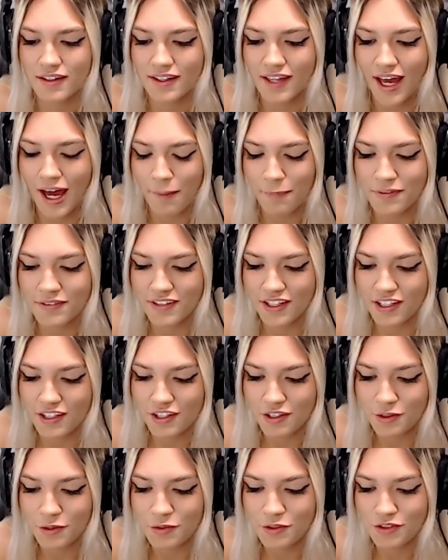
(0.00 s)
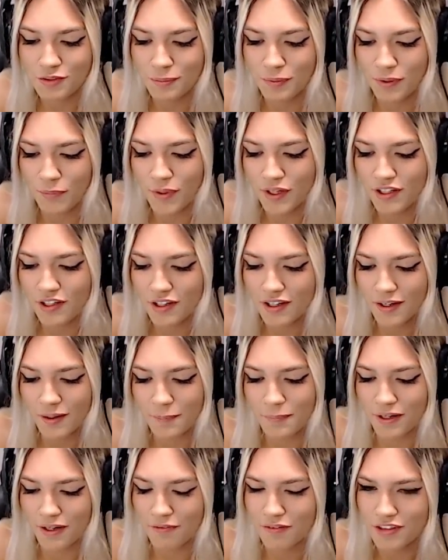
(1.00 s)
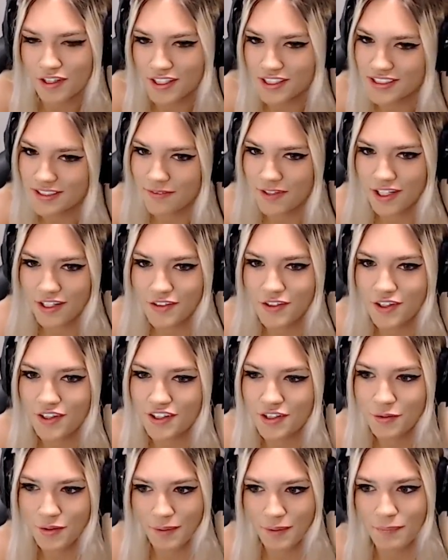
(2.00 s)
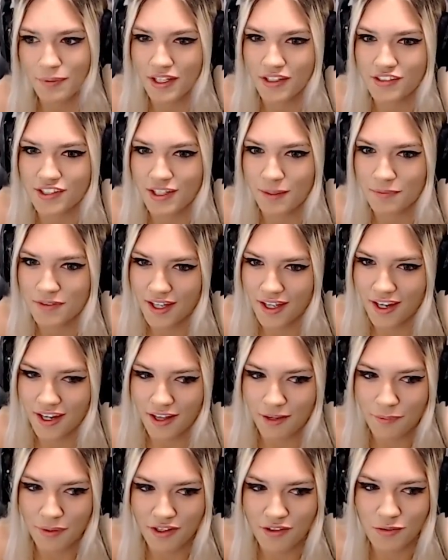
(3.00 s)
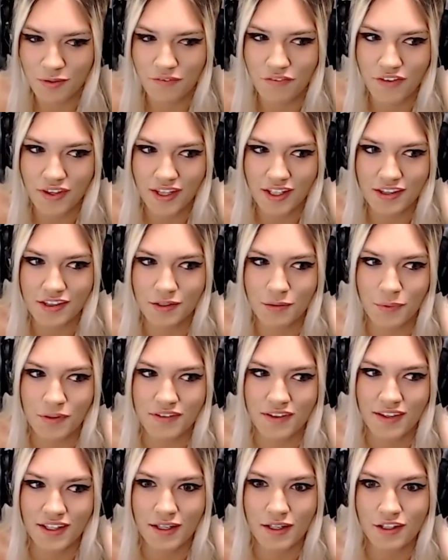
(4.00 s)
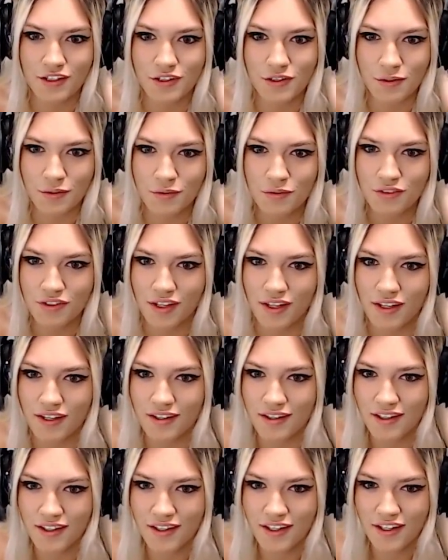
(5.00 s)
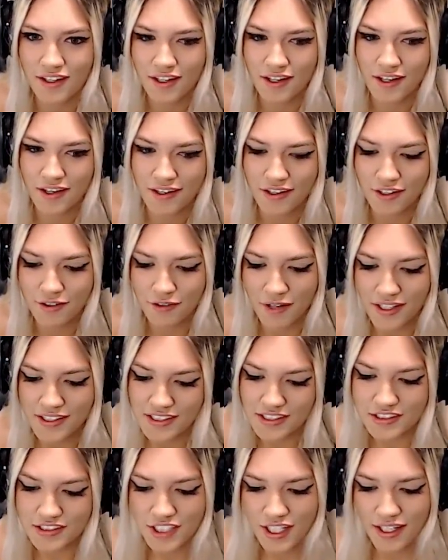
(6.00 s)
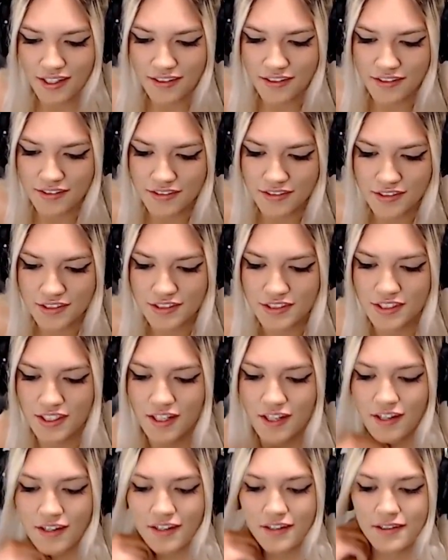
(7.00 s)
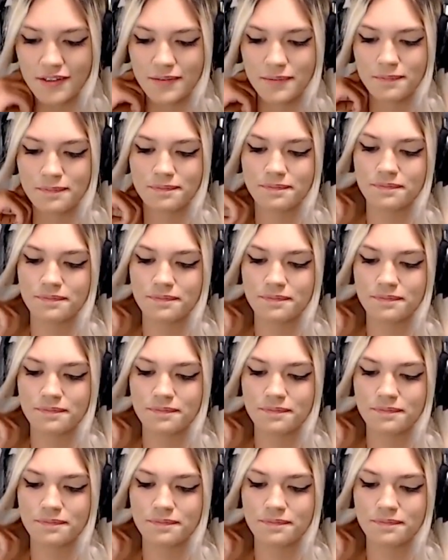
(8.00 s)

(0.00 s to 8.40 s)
gap is like huge, but when you're above 3700 you can play champs anyway, so I feel like there wasn't like a huge like crazy change. I